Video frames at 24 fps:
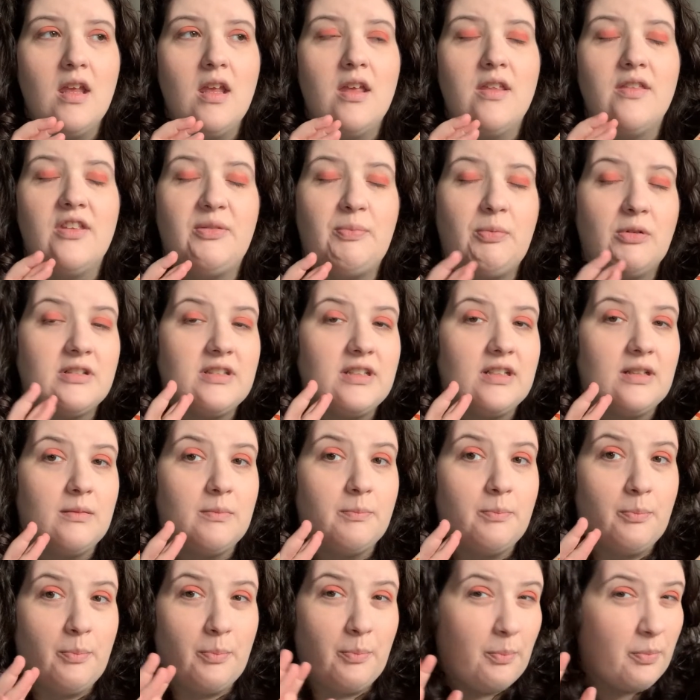This book did a
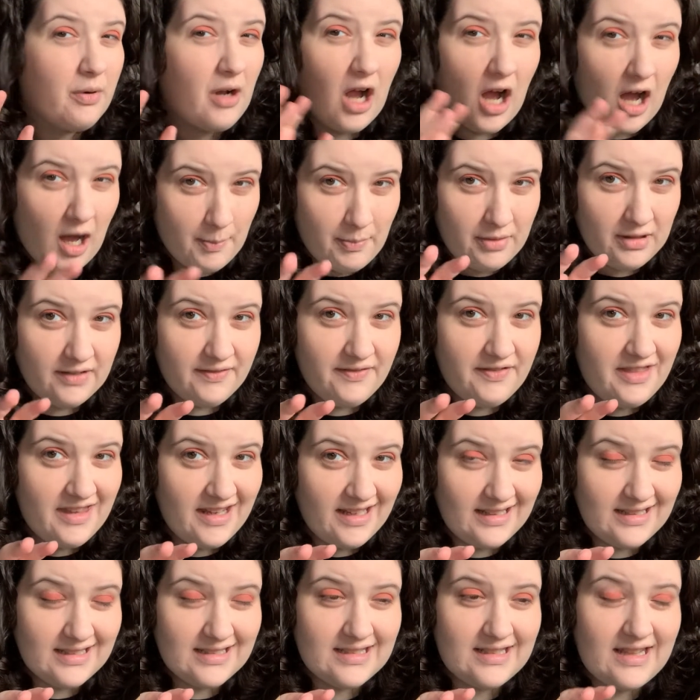couple of
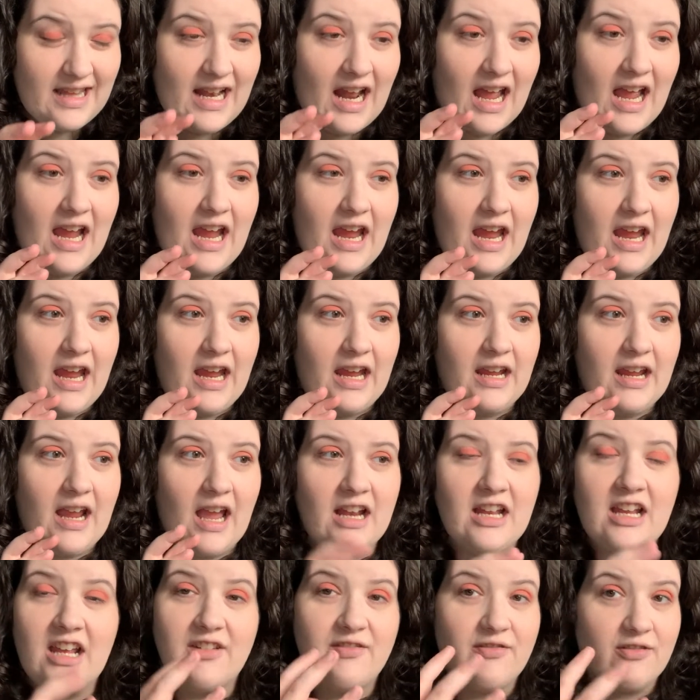things that I kind
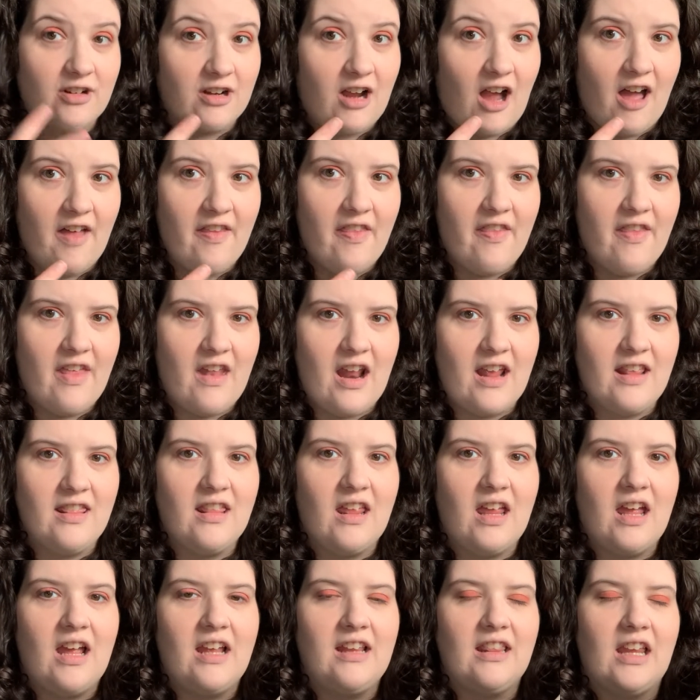of had forgotten that
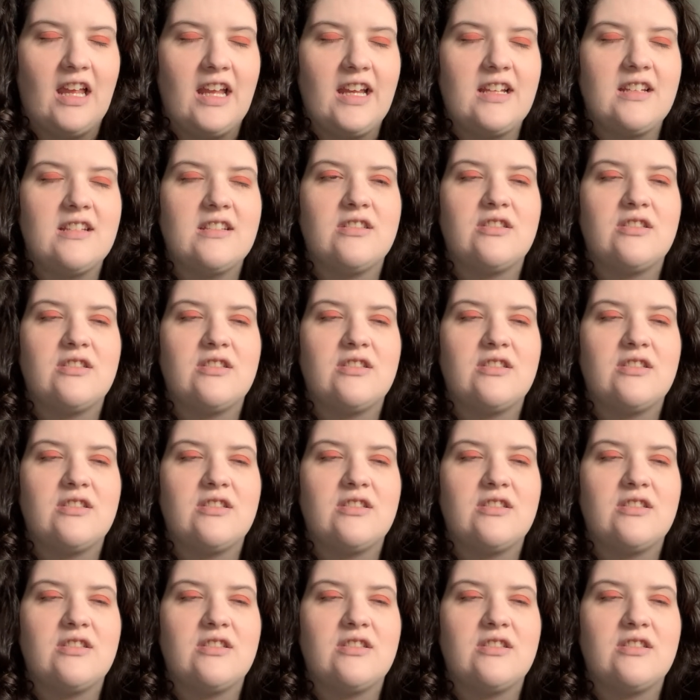I liked.